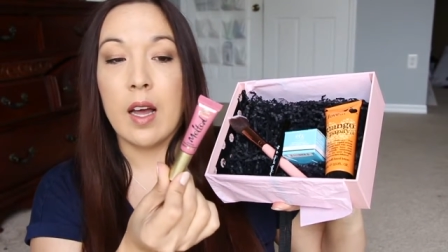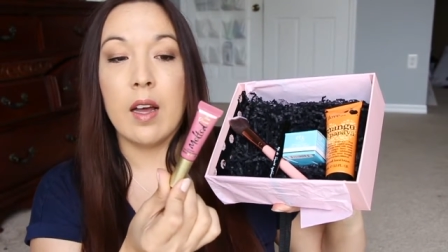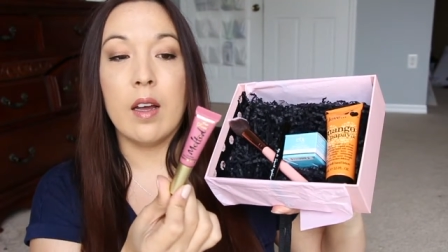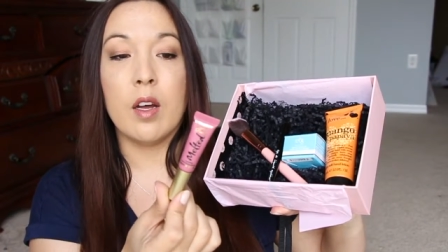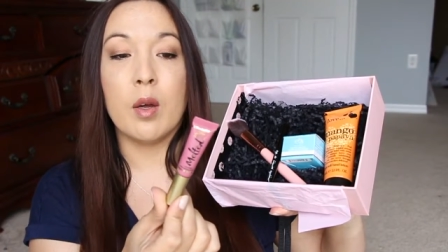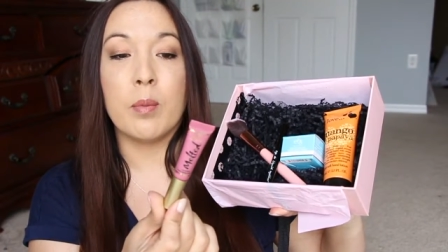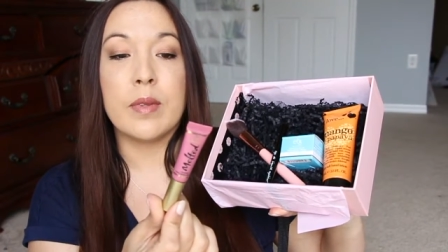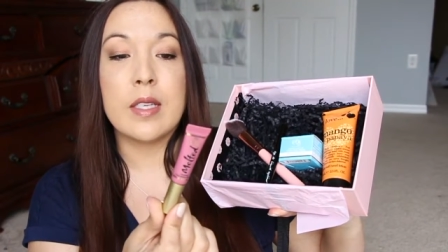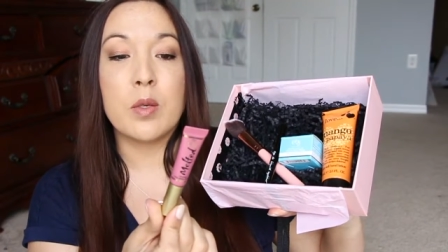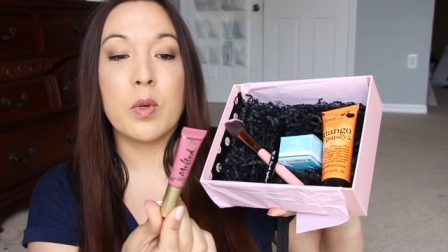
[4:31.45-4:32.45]
Um,
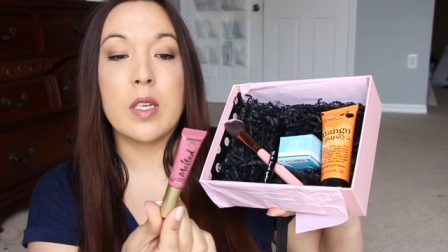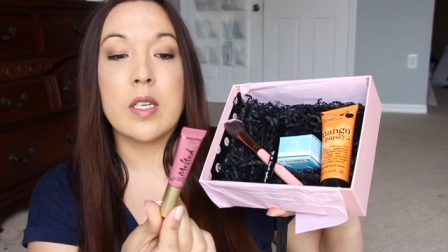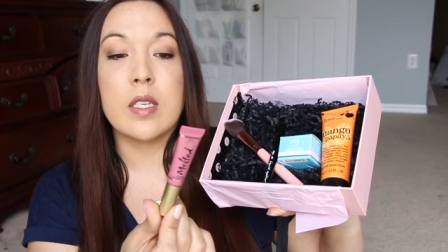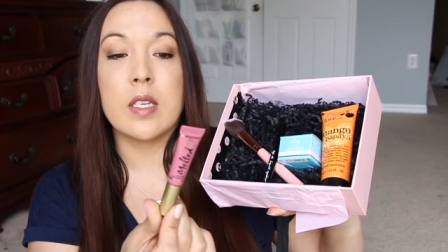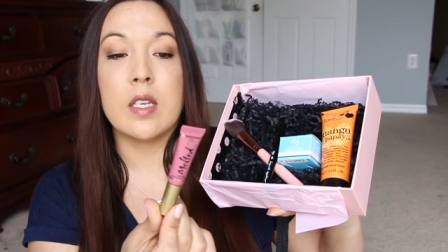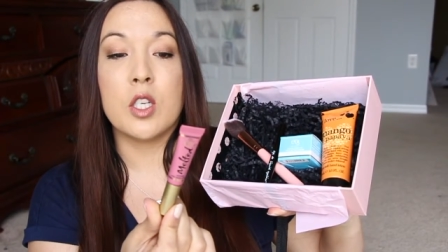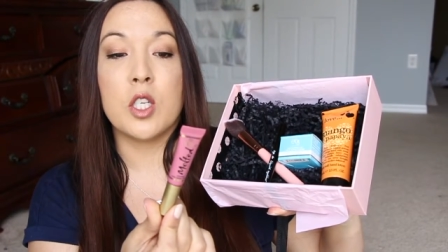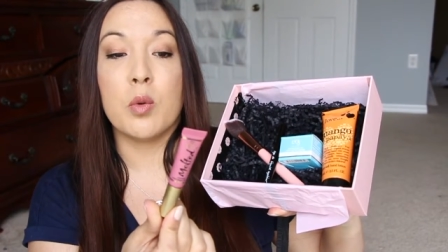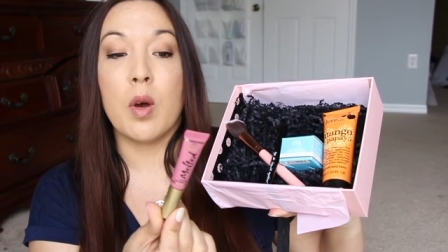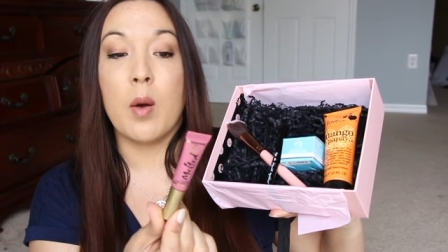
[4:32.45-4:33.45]
this one is in
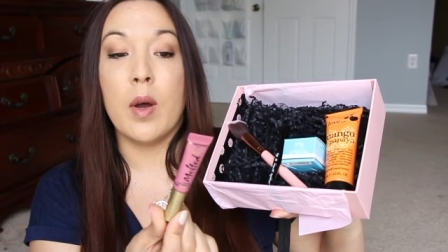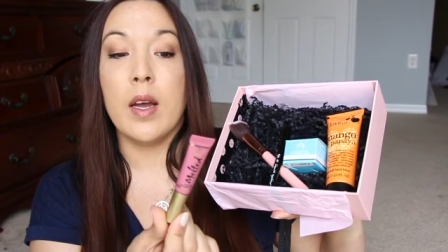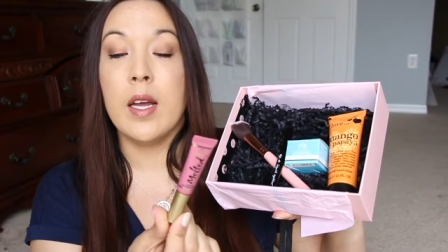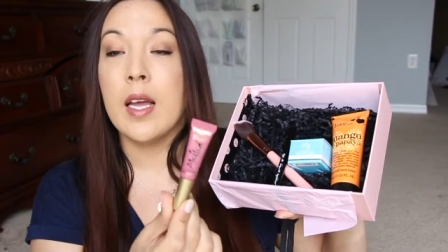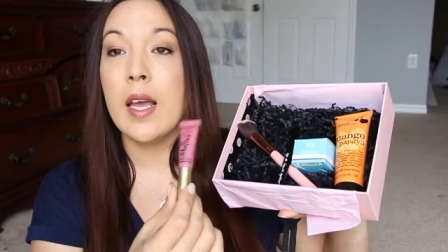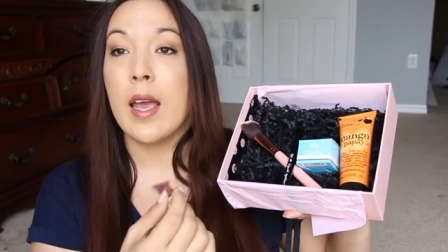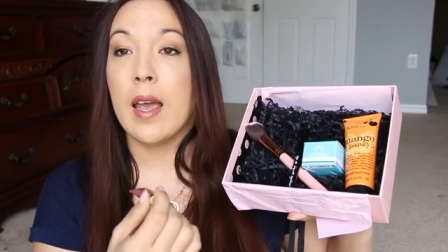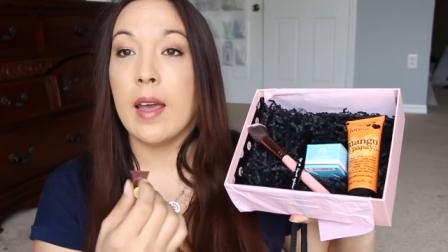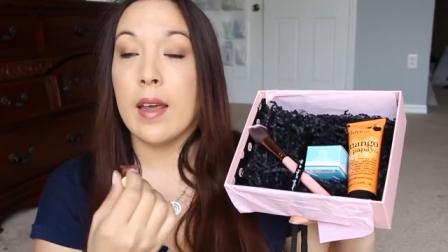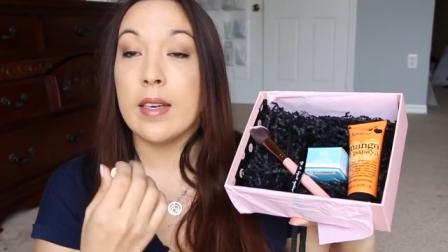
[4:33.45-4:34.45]
Chihuahua,
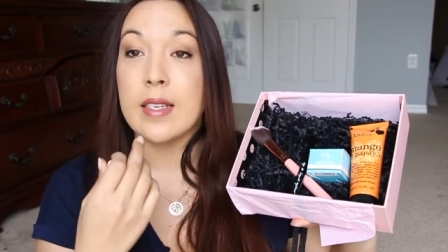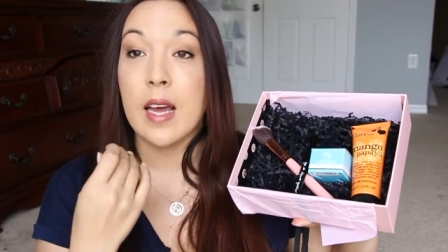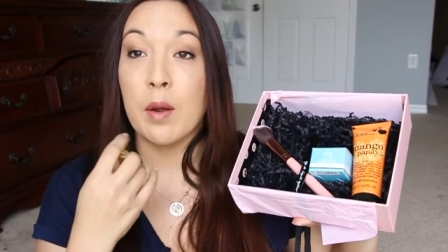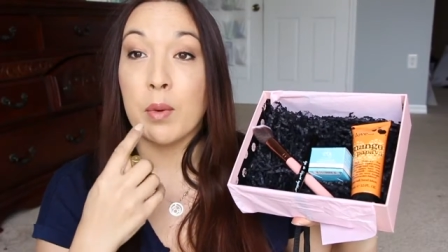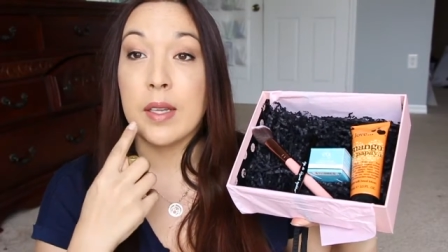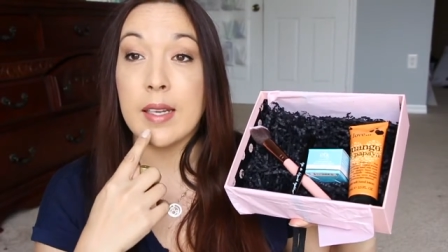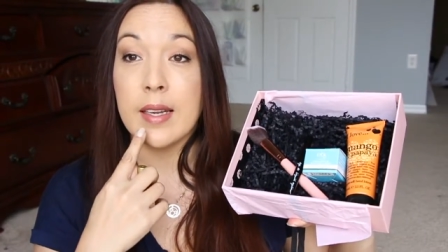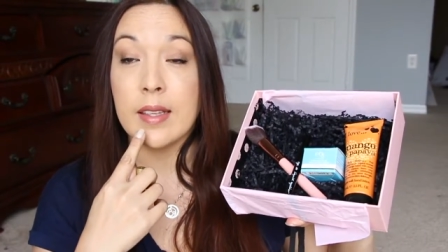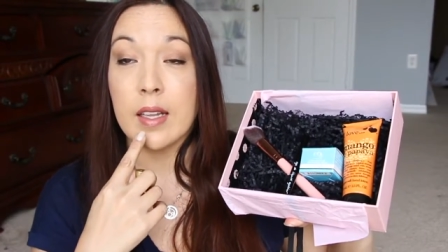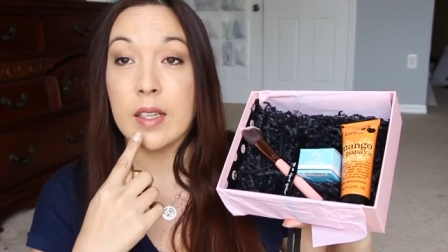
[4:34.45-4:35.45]
and I really
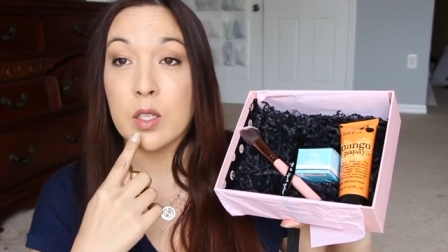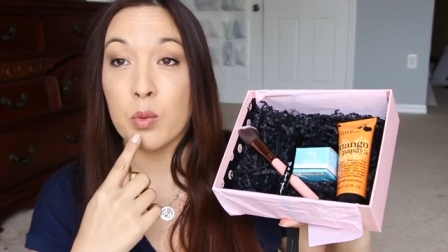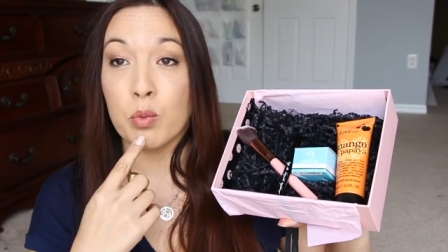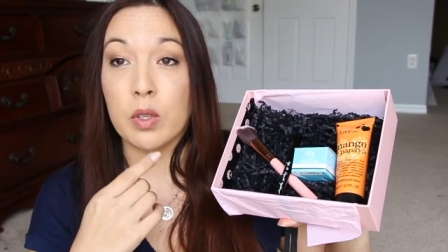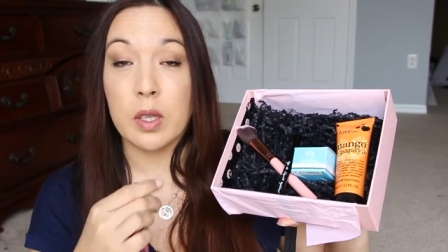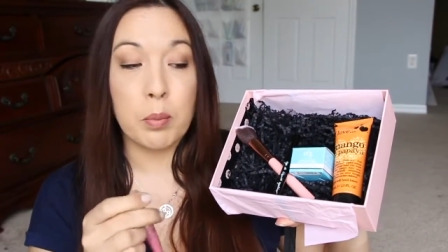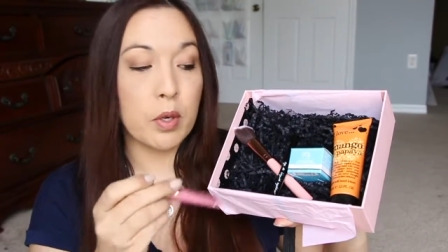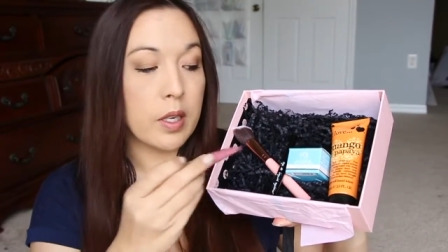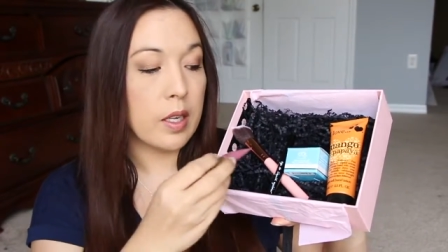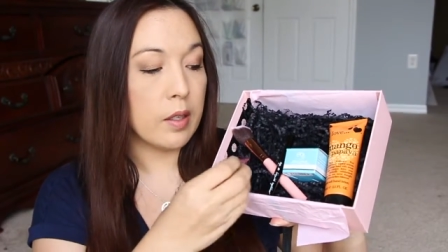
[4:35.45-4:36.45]
like that. That's a really
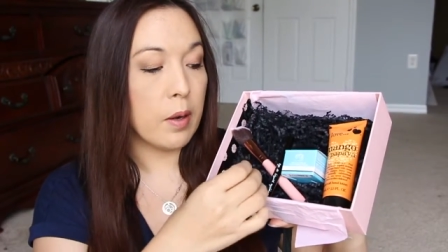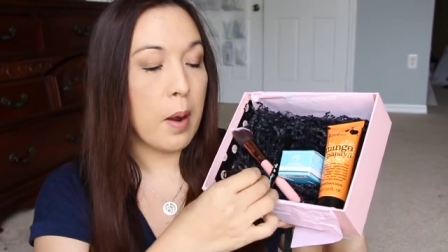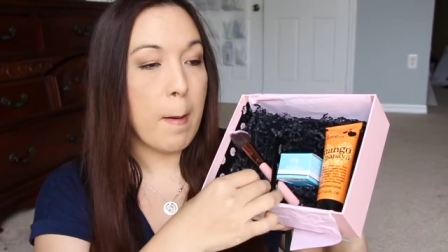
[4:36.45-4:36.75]
pretty color.